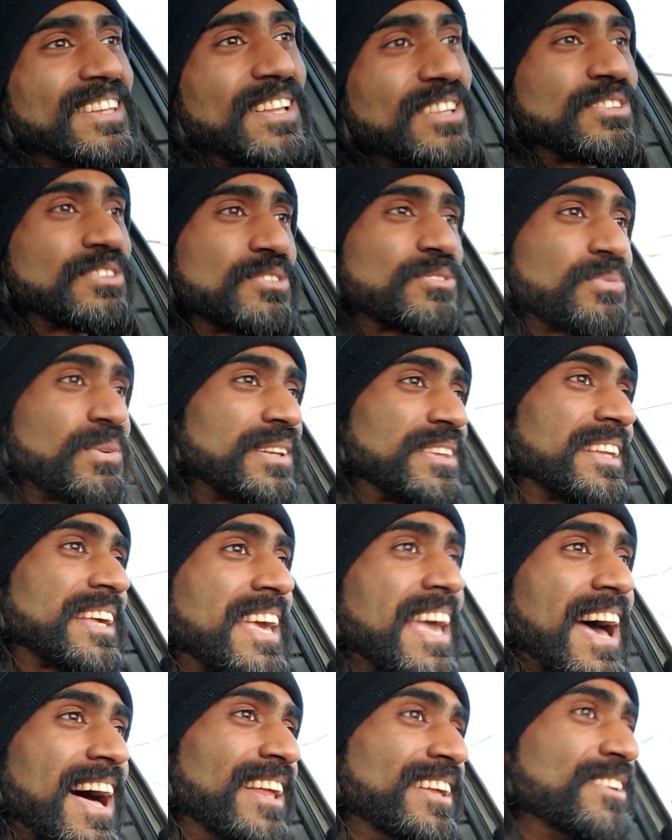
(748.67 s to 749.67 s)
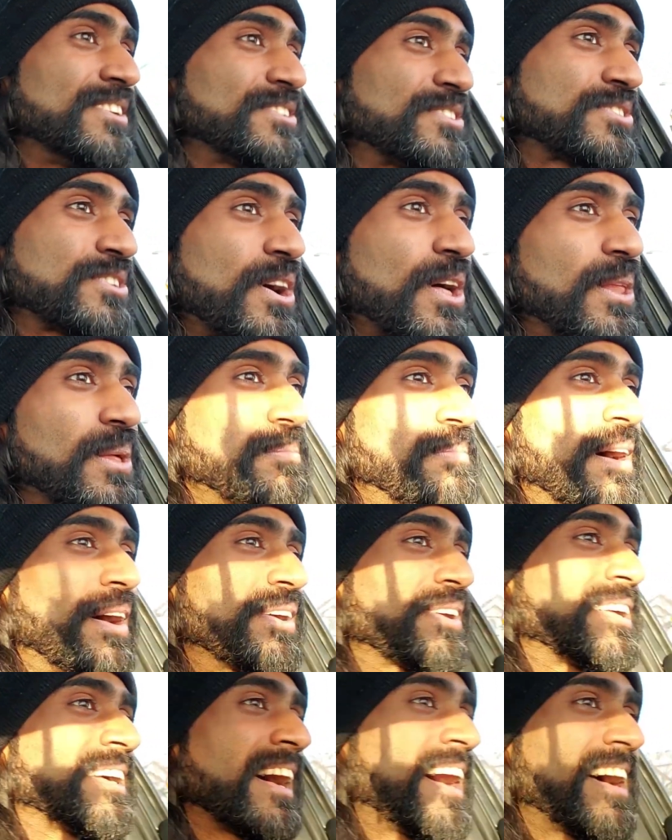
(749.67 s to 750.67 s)
this is what the calendar is all
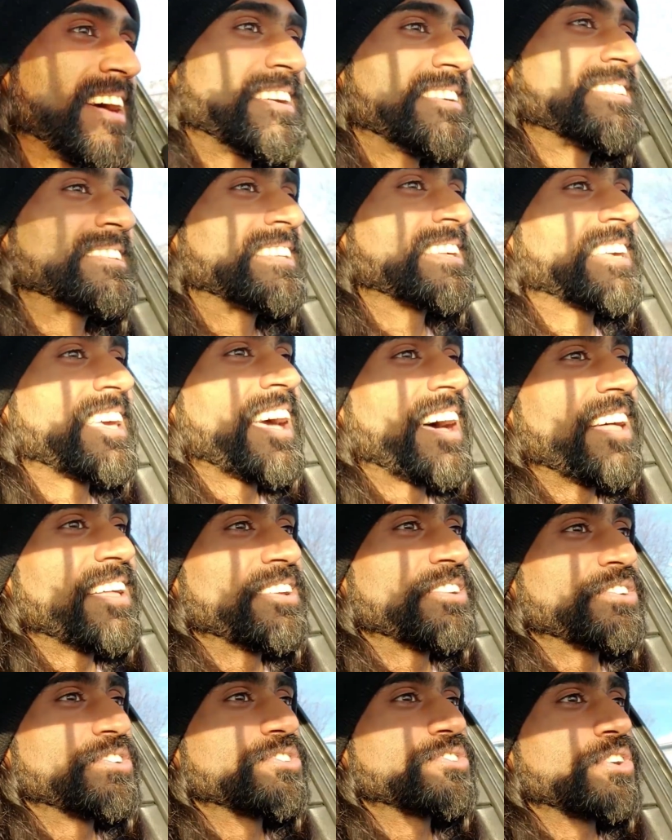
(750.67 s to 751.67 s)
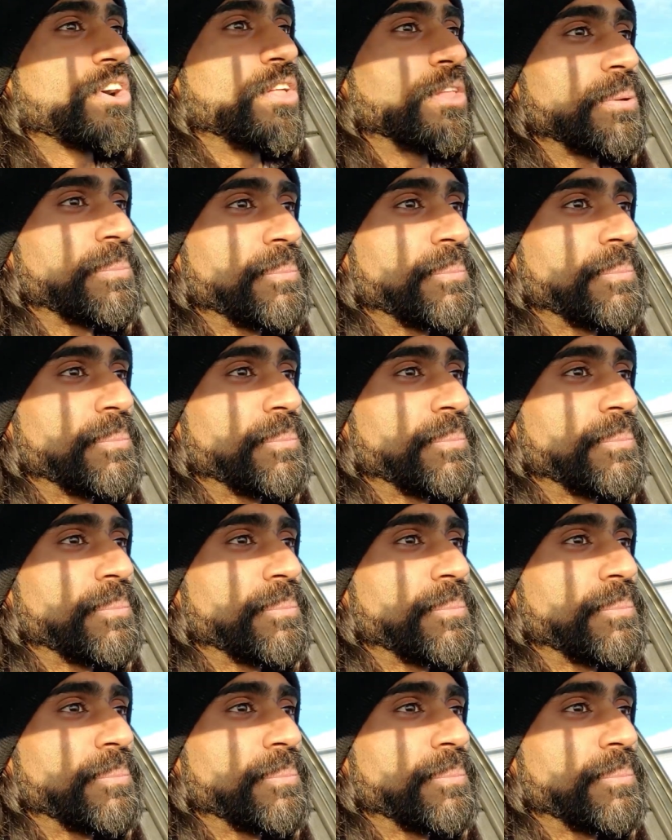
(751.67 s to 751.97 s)
about, guys. The calendar is all